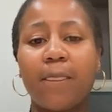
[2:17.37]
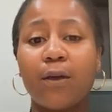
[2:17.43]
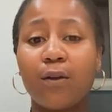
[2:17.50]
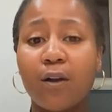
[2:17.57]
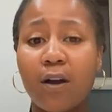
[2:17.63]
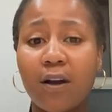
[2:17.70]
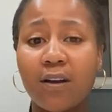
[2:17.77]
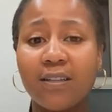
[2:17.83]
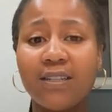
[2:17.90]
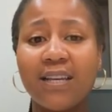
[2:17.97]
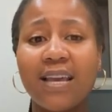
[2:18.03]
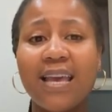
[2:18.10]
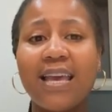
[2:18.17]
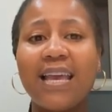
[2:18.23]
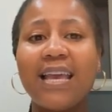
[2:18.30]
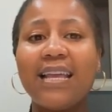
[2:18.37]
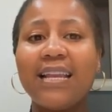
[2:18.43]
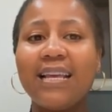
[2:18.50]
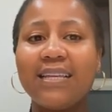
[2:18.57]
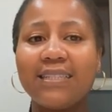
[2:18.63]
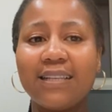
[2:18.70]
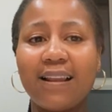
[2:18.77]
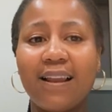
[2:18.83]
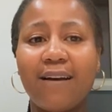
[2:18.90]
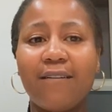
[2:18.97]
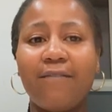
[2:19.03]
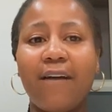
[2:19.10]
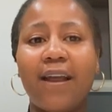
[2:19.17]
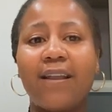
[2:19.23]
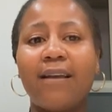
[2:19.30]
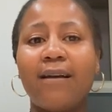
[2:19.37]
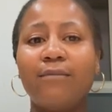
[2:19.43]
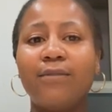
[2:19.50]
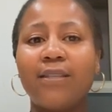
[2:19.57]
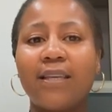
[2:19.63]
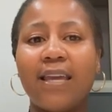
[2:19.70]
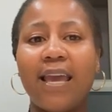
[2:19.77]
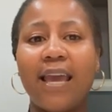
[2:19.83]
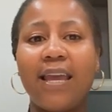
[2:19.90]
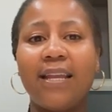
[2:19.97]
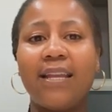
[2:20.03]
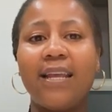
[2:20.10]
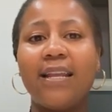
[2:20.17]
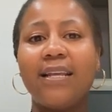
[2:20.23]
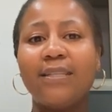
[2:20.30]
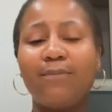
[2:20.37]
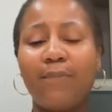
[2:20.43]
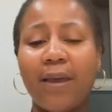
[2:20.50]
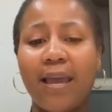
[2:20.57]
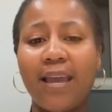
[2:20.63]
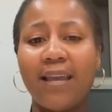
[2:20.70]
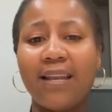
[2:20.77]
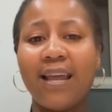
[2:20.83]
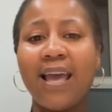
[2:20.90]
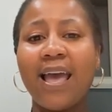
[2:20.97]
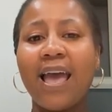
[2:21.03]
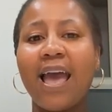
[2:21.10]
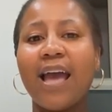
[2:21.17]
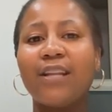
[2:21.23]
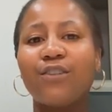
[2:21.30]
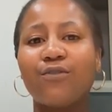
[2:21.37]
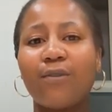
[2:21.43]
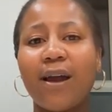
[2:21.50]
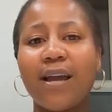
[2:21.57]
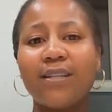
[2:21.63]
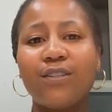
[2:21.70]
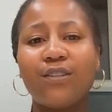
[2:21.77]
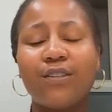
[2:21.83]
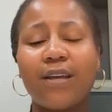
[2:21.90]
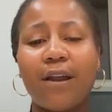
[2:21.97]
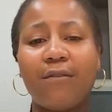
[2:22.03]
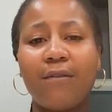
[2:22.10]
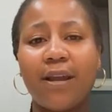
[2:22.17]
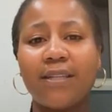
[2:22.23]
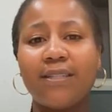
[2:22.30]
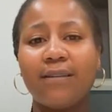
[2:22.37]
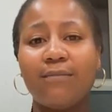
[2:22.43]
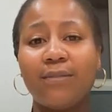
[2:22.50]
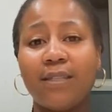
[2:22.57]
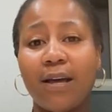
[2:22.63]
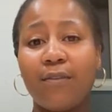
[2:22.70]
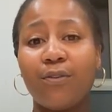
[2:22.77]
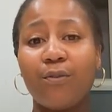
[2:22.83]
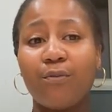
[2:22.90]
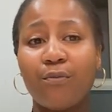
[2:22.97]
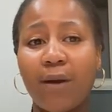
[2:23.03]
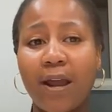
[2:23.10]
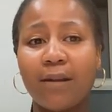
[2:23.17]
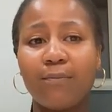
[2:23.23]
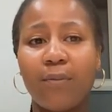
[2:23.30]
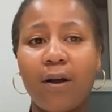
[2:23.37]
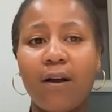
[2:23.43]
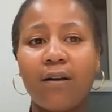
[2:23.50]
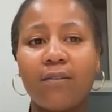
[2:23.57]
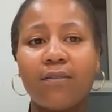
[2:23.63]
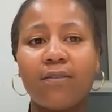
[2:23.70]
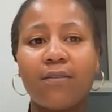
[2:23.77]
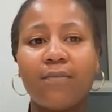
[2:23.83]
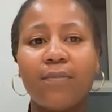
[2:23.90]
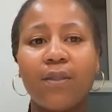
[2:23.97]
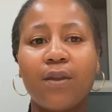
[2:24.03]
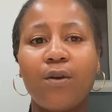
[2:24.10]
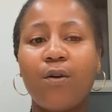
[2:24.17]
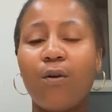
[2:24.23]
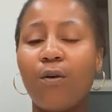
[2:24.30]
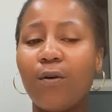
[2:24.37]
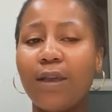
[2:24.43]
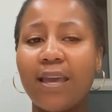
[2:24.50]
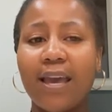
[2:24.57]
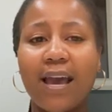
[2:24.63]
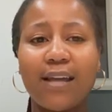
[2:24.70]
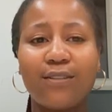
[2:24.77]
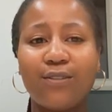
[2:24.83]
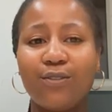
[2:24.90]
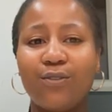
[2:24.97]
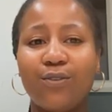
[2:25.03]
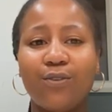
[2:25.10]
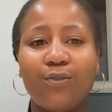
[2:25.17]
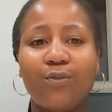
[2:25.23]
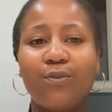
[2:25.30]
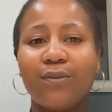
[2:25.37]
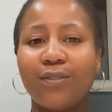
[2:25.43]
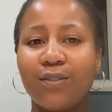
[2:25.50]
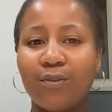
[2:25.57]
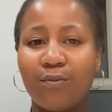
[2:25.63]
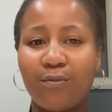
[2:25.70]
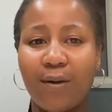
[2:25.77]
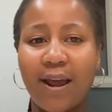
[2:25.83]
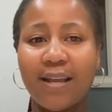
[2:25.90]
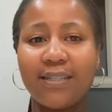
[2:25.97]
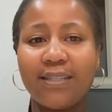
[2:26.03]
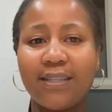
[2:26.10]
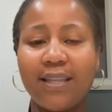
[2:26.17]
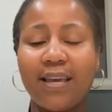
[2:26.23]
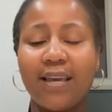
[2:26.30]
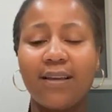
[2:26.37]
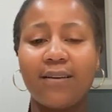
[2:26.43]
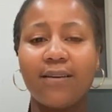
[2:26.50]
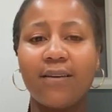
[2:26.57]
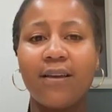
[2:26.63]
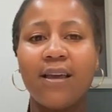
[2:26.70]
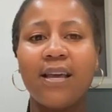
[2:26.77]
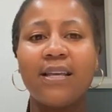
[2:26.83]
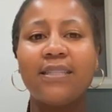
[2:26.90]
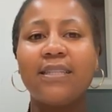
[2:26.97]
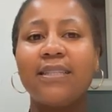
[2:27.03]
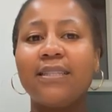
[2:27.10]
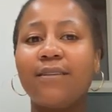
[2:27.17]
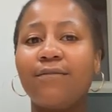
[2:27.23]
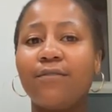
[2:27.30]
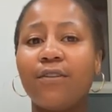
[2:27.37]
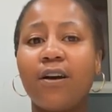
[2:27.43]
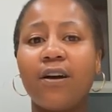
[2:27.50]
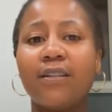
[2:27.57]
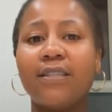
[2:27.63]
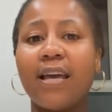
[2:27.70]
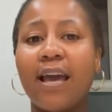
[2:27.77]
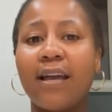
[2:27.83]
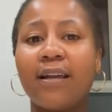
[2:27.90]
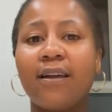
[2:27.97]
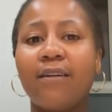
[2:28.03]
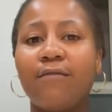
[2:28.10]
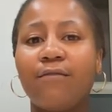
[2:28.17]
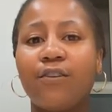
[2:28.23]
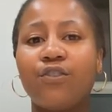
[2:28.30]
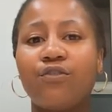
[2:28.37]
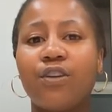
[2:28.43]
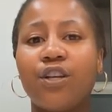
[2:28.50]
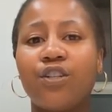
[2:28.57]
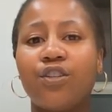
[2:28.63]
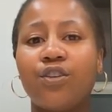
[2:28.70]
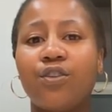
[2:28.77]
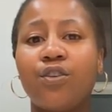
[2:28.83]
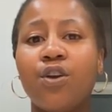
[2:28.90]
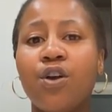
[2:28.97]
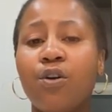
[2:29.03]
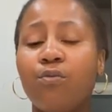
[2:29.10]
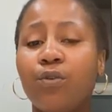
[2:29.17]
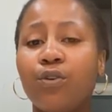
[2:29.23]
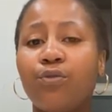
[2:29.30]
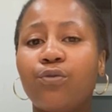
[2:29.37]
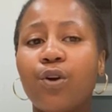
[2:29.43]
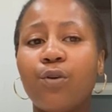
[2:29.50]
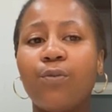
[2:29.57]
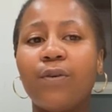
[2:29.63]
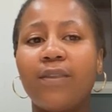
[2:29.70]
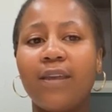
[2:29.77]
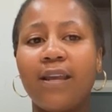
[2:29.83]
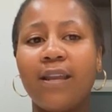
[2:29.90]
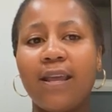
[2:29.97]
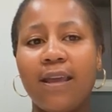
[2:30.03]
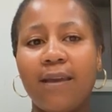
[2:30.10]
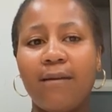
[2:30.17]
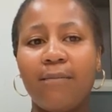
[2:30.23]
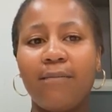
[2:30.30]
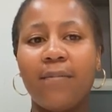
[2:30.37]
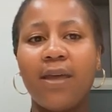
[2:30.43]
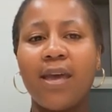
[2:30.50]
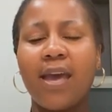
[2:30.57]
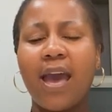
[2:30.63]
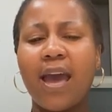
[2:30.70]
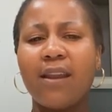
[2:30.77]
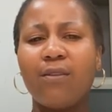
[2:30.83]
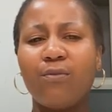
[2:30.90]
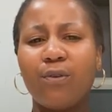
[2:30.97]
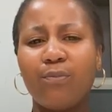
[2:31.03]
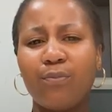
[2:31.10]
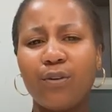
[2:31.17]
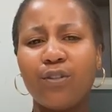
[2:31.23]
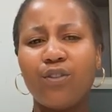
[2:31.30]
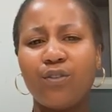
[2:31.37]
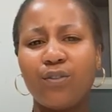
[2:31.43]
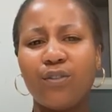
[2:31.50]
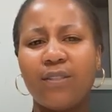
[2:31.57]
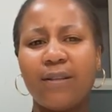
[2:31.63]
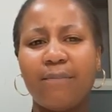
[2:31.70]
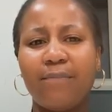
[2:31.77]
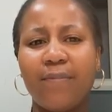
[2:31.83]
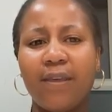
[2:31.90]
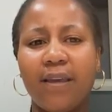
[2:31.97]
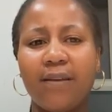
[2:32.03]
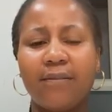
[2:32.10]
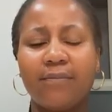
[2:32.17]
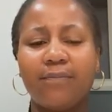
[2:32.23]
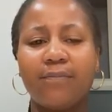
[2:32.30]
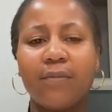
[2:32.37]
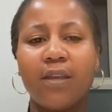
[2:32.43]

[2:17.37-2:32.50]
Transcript: God, in his love, had come to Cain in his pain and tried to direct him down the right path. All he had to do was the right thing, since if not, anger and frustration would grow within him and it would produce something.